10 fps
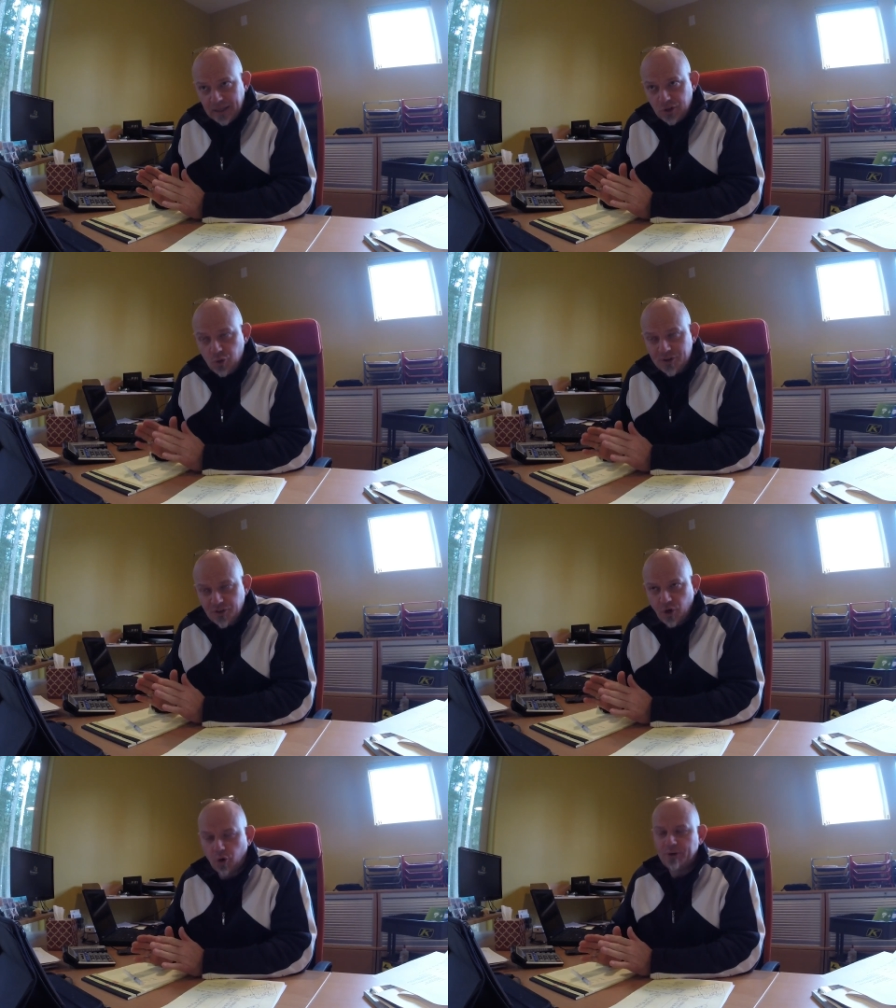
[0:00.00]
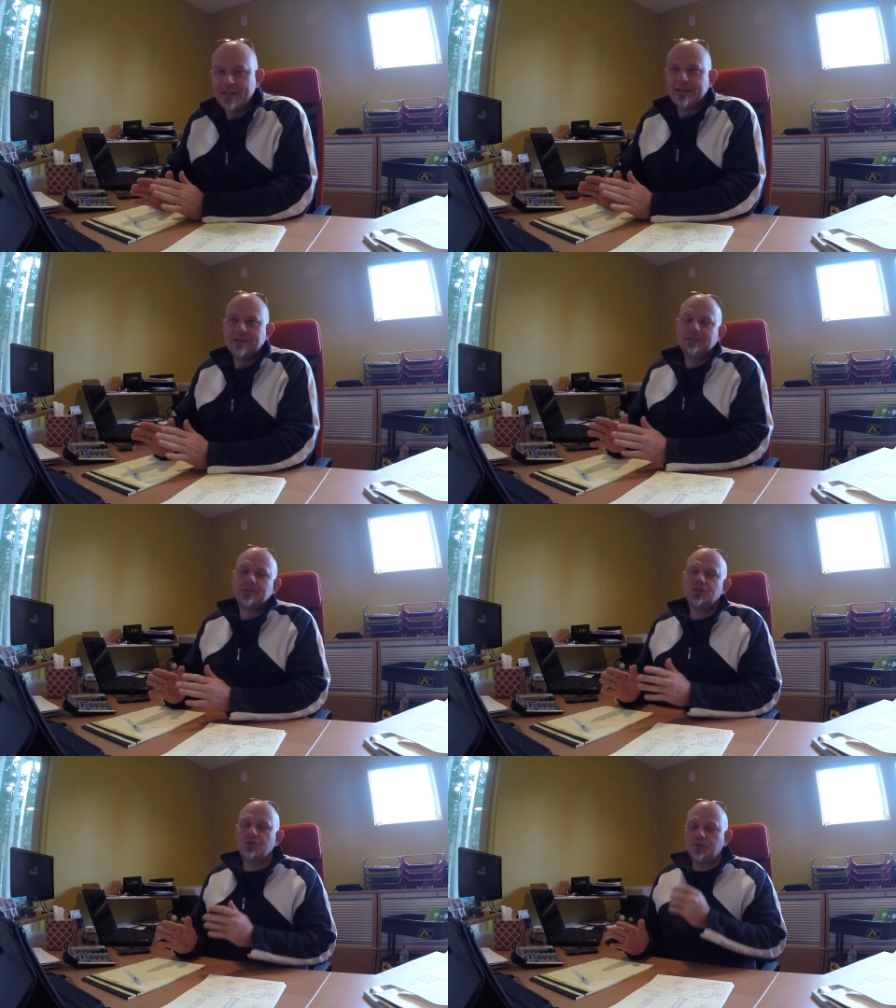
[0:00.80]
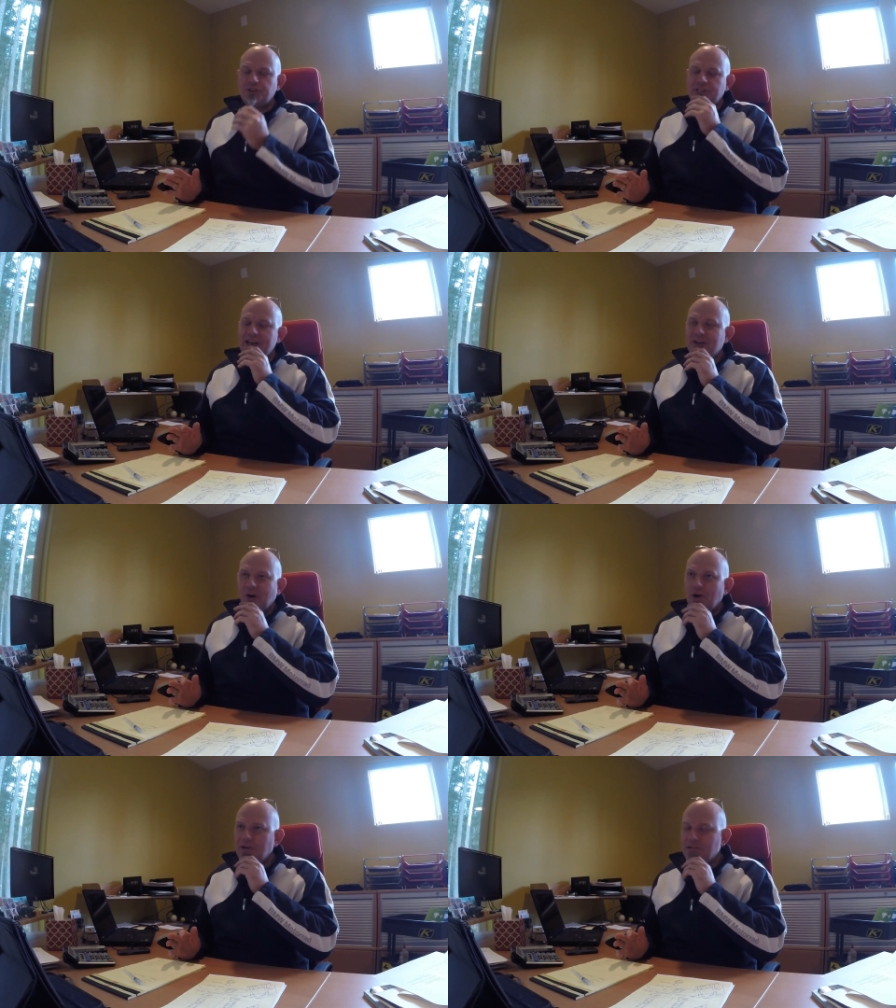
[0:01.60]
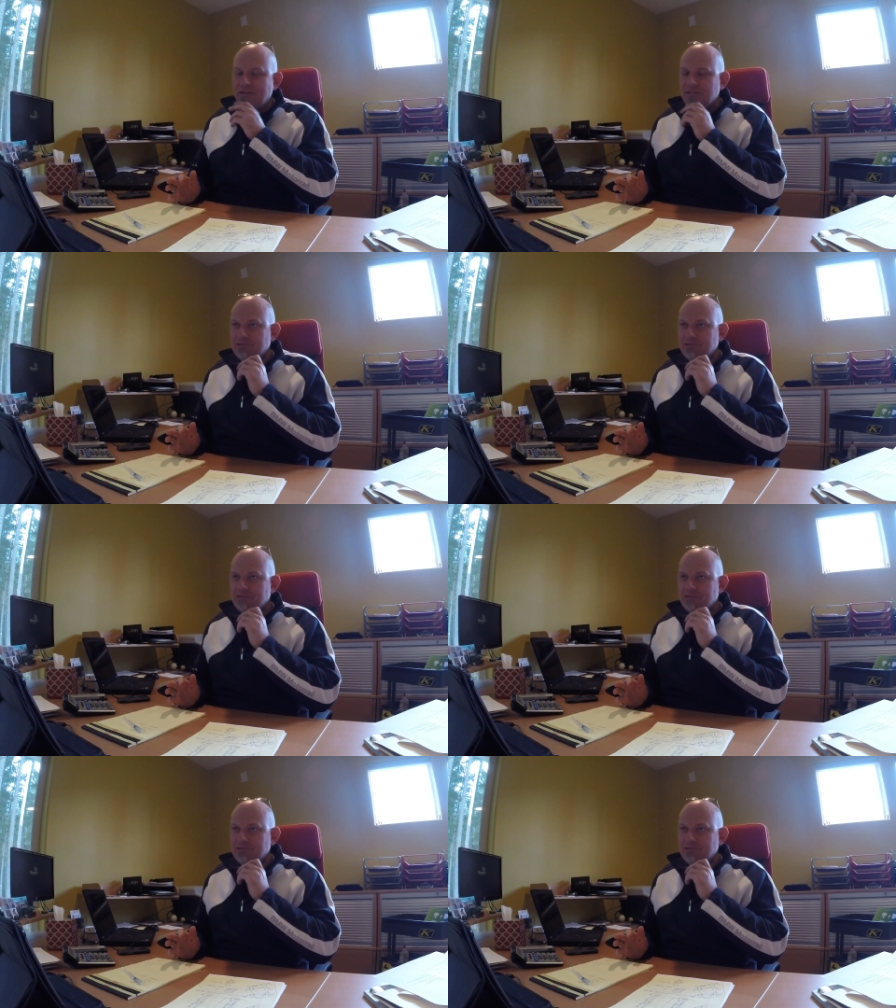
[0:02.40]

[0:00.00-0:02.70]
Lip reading: you as a courier start to take on